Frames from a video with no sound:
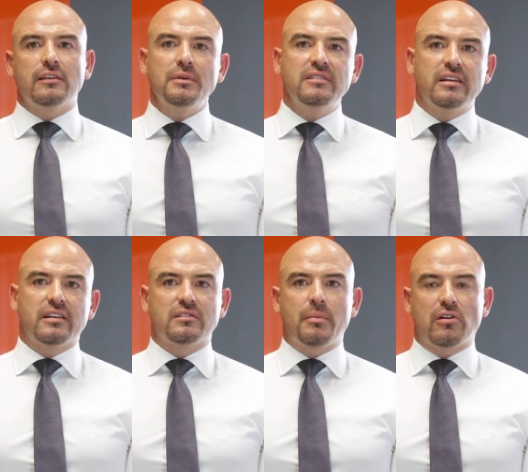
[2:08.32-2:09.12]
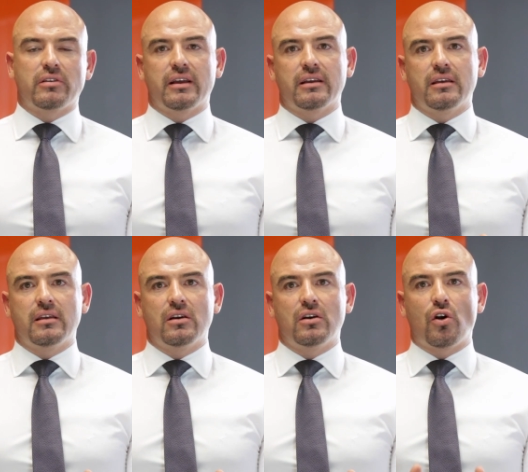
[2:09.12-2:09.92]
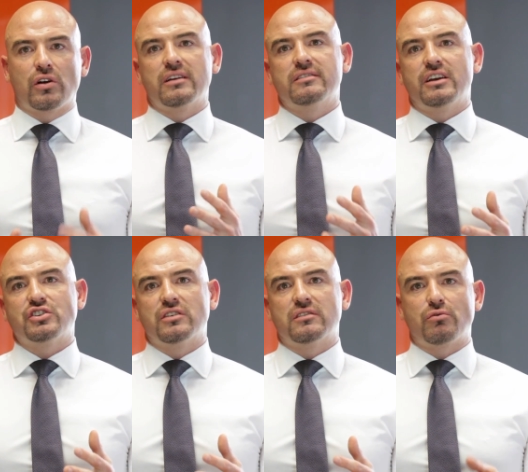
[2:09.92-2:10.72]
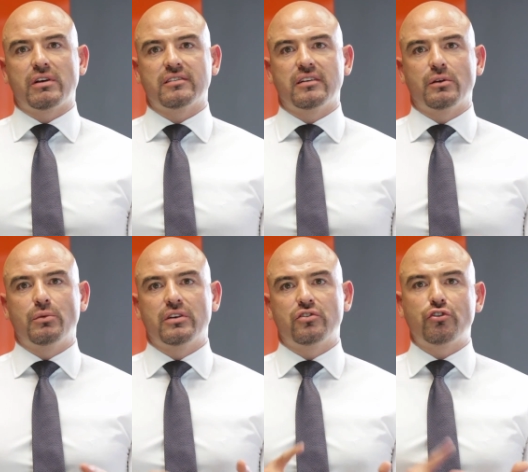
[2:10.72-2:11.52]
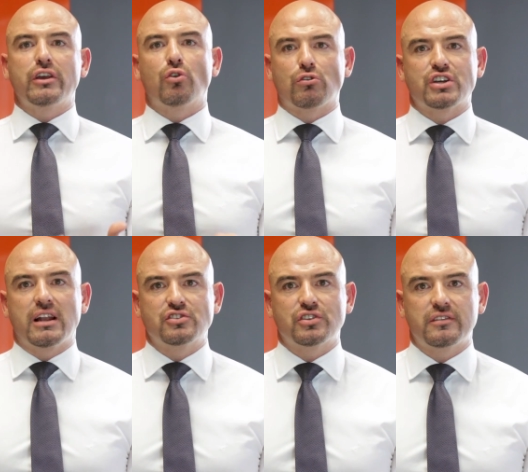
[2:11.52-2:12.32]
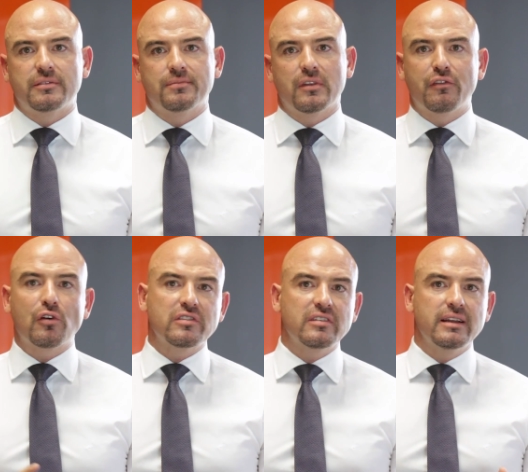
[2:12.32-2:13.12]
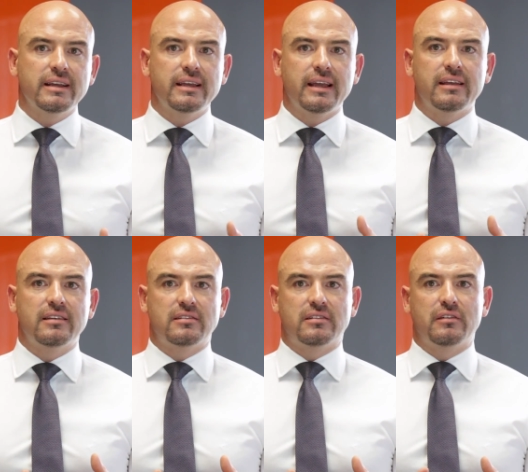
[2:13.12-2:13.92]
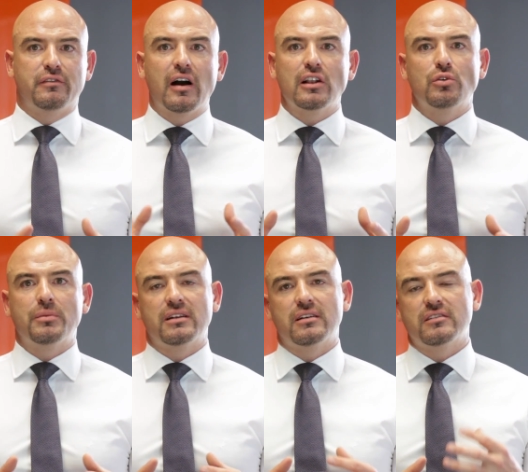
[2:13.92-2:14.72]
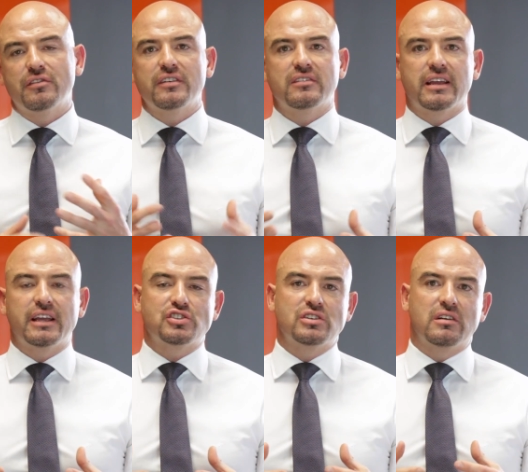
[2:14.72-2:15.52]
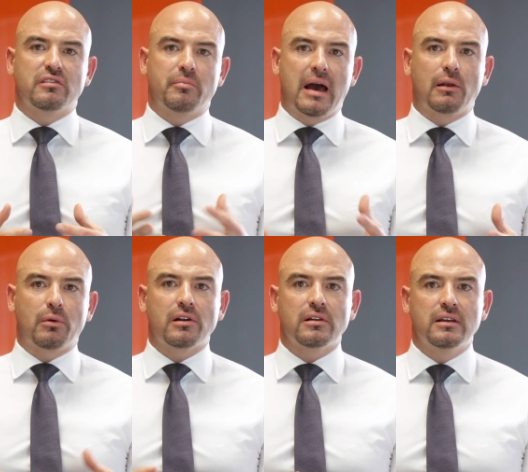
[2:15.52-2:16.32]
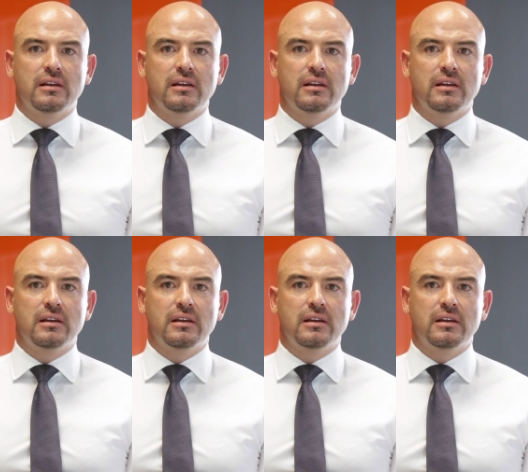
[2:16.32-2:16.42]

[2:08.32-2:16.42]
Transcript: As we see it in Smarttech, organizations are wrestling with three core challenges. Firstly is the volume and the sophistication of malware.